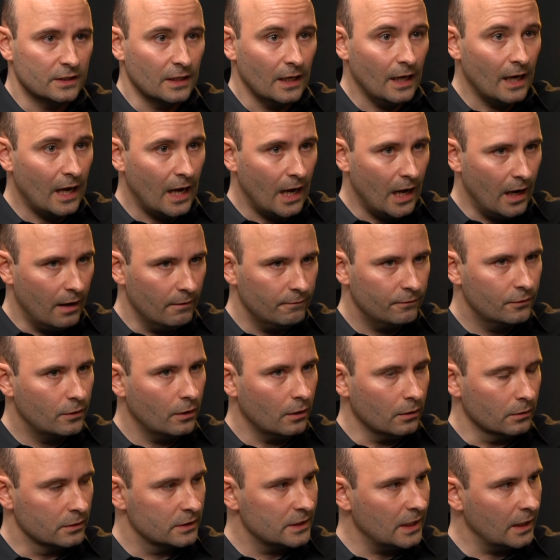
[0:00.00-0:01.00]
that have
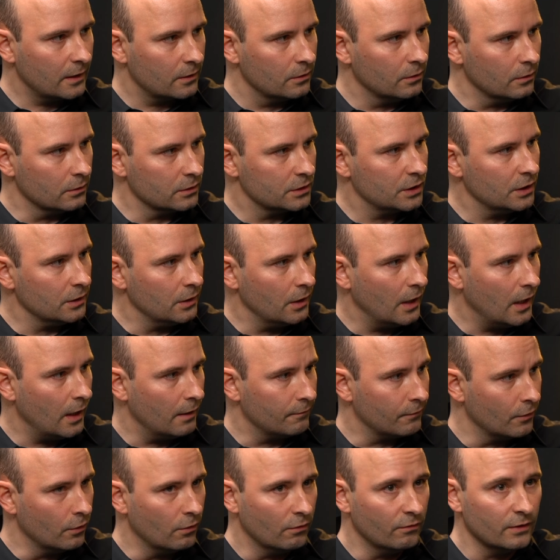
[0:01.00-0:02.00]
got technology and
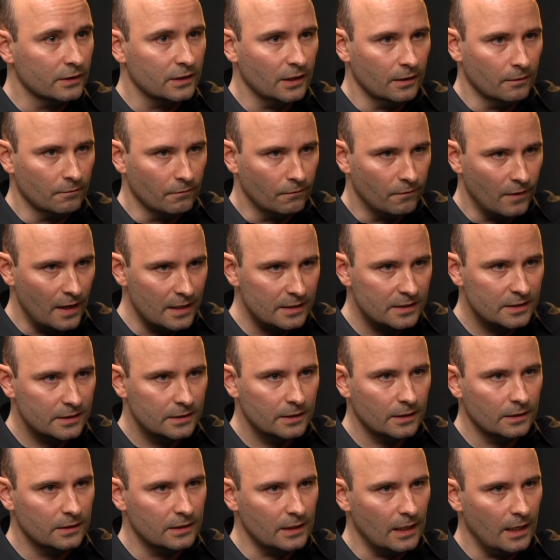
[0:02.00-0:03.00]
have already
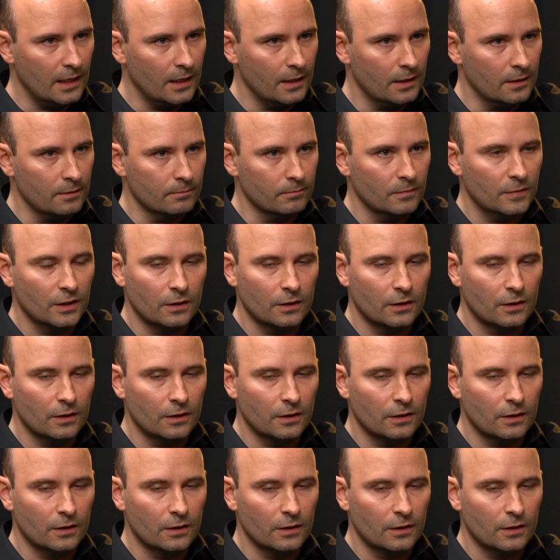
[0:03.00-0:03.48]
invested in,